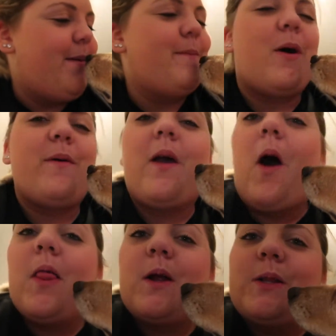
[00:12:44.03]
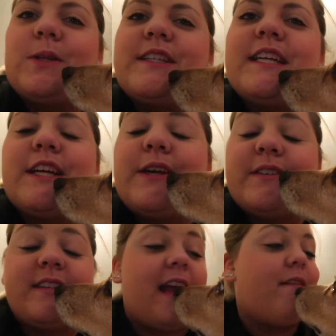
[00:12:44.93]
but we call her Lucy
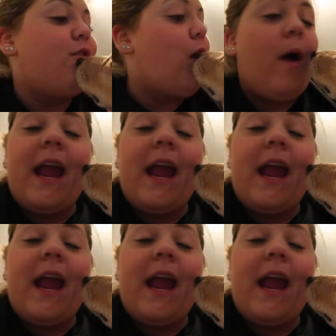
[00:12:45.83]
Goose, and I have no